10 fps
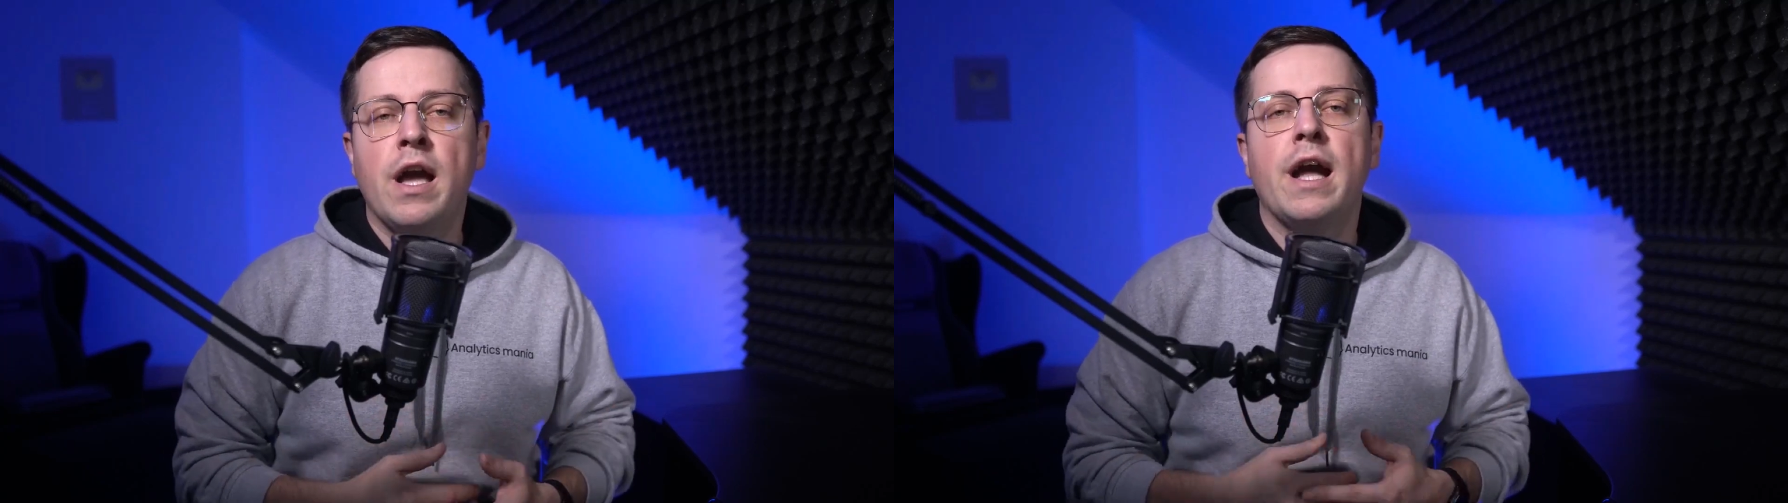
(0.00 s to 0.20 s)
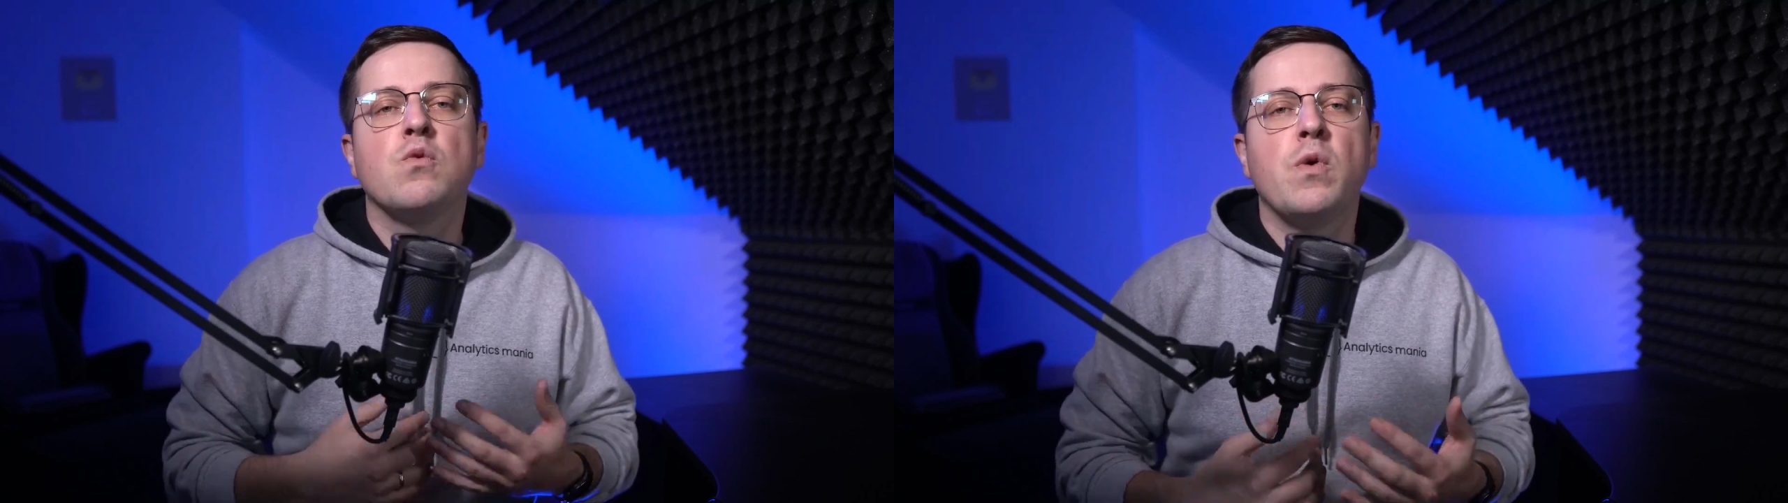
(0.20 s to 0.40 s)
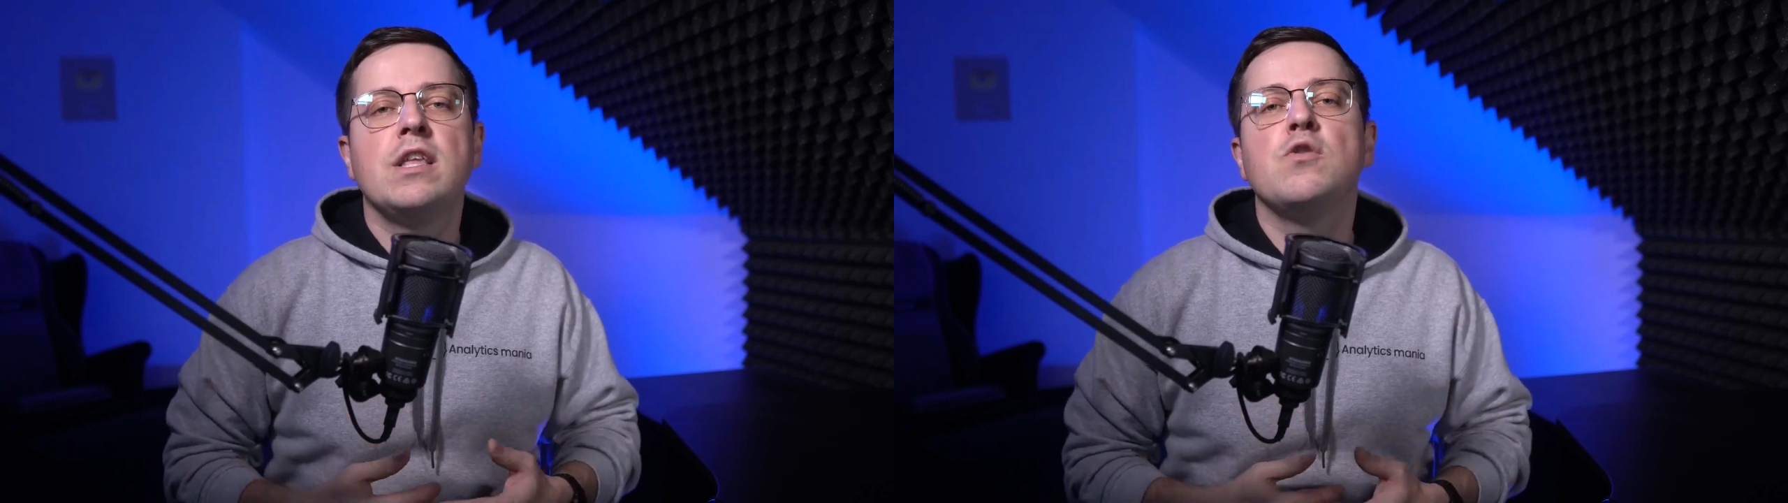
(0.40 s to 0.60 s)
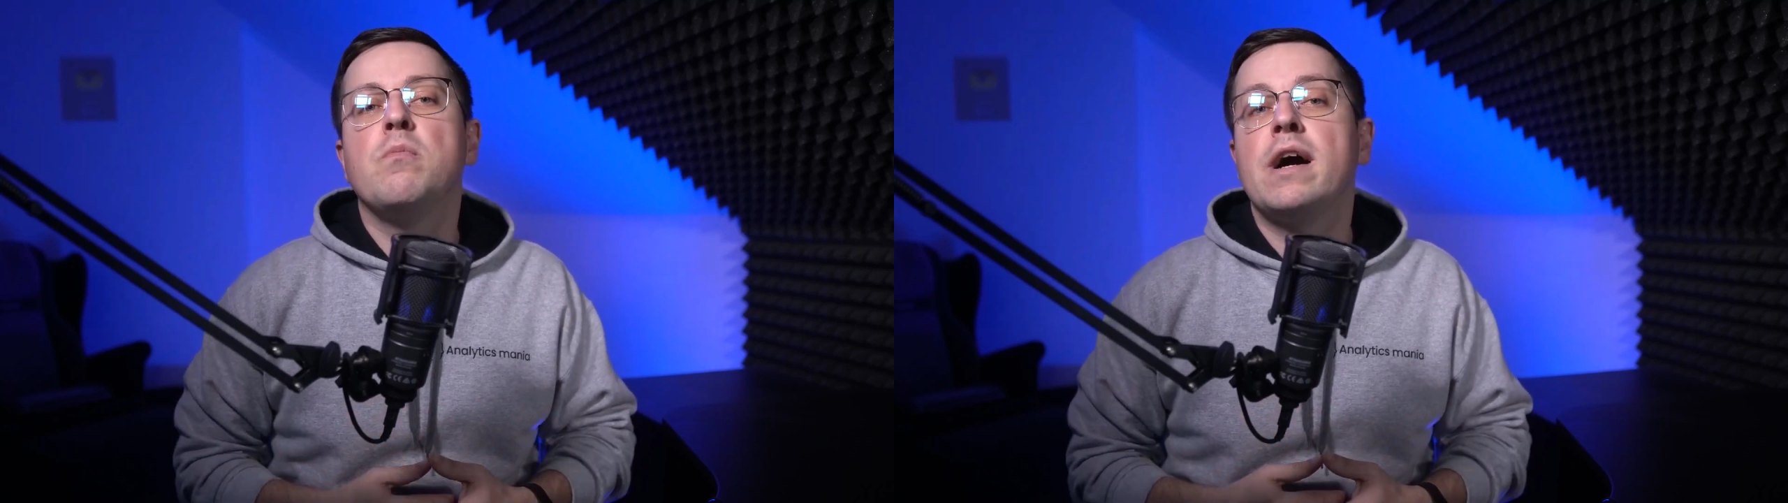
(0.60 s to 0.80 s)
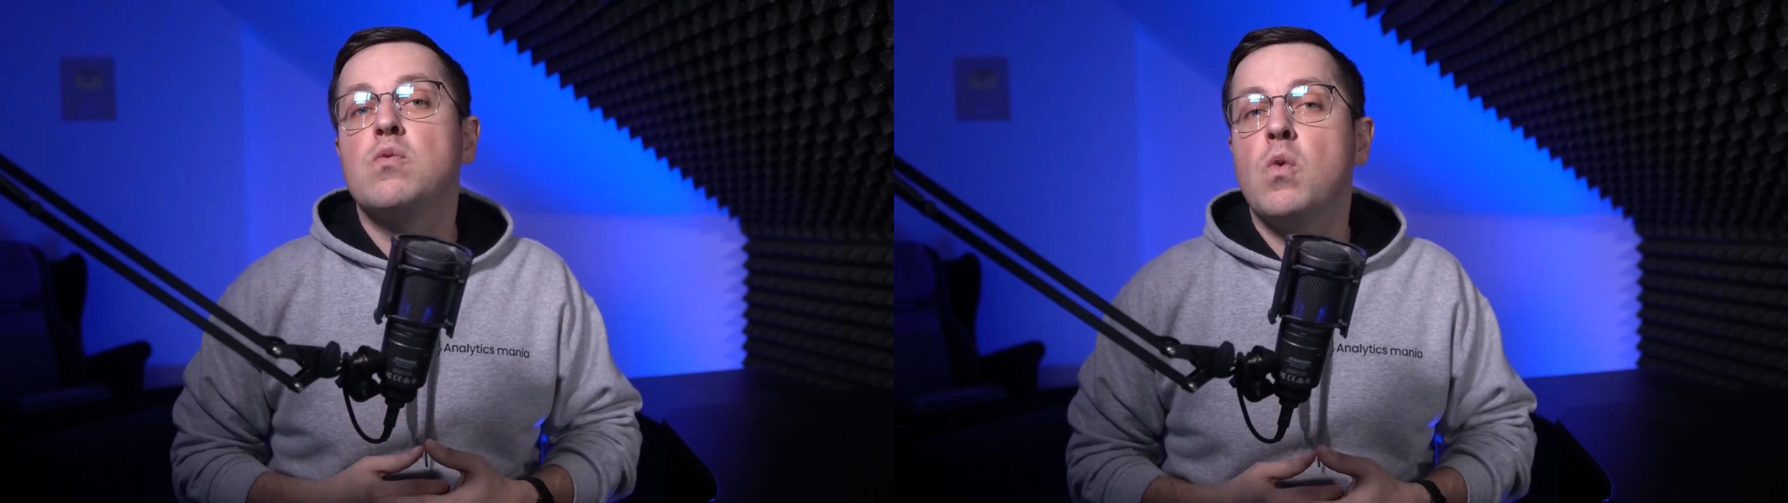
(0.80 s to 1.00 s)
and when you
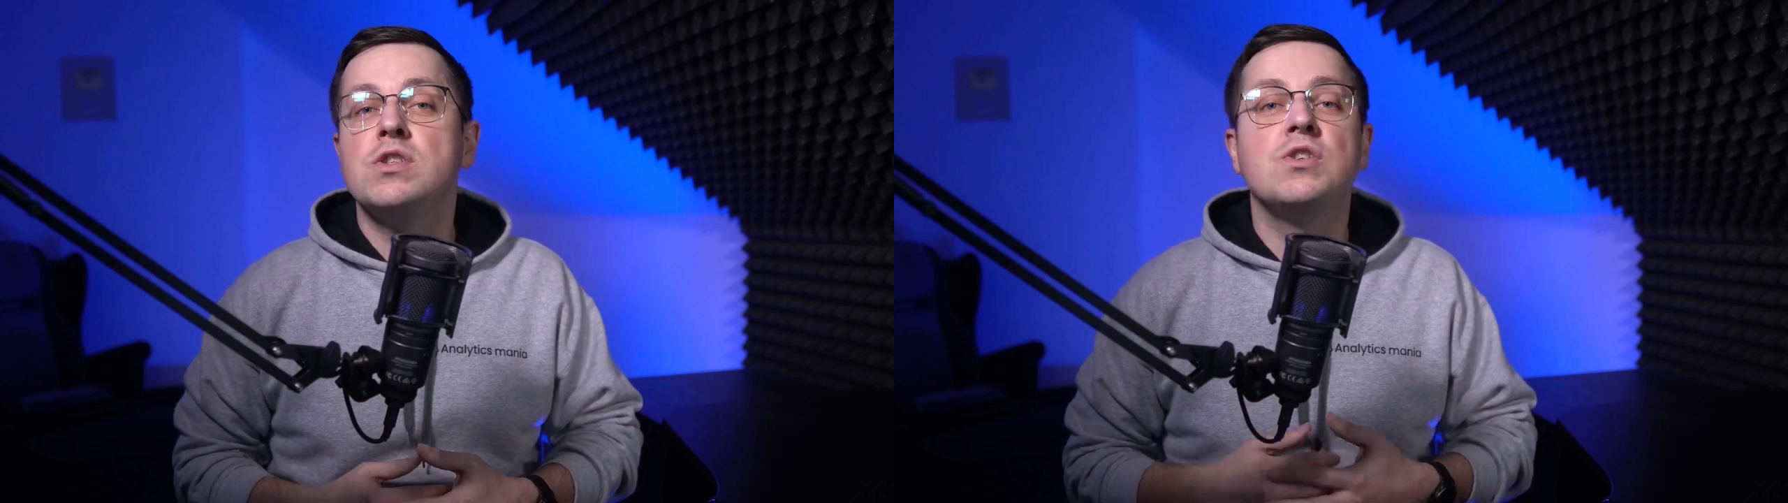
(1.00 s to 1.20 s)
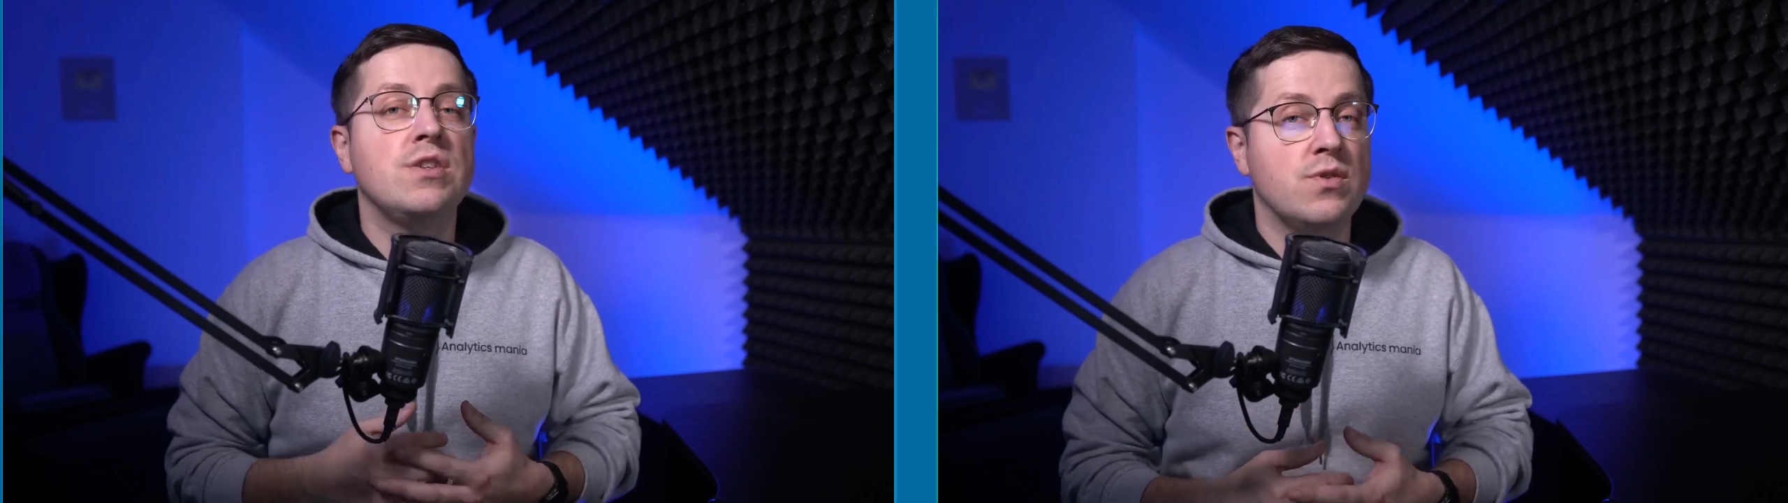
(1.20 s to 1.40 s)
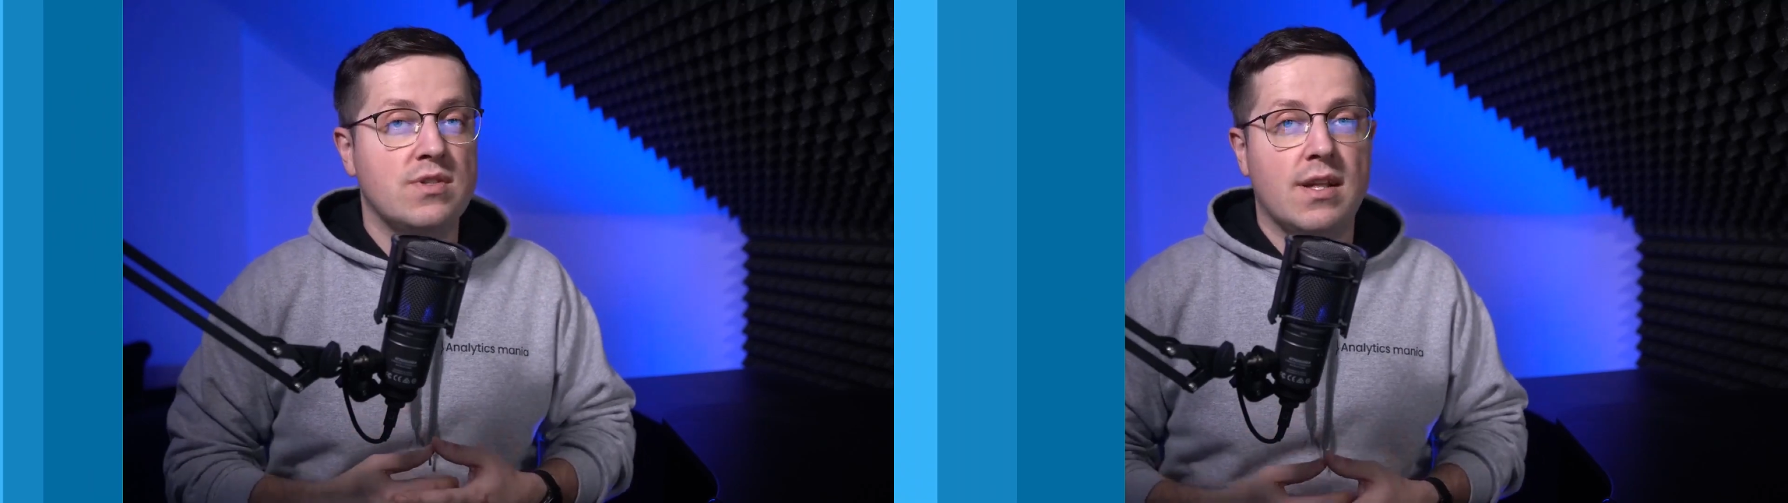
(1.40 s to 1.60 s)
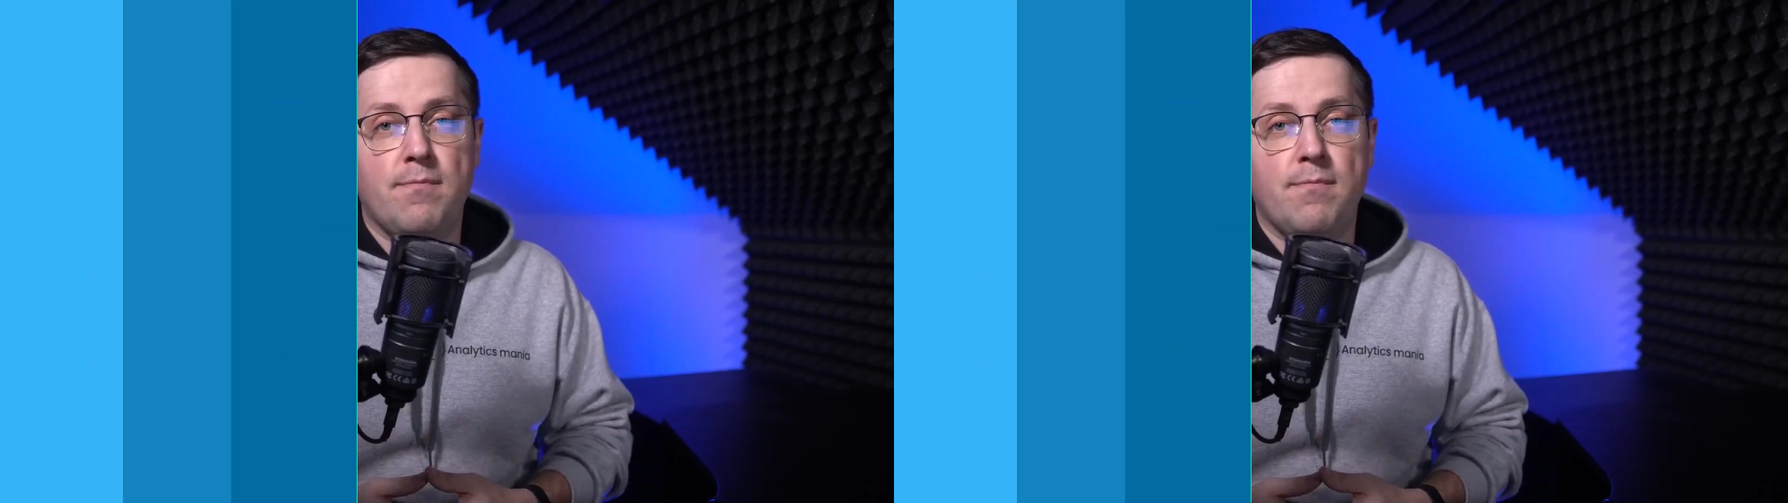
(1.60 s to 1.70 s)
might want to use them.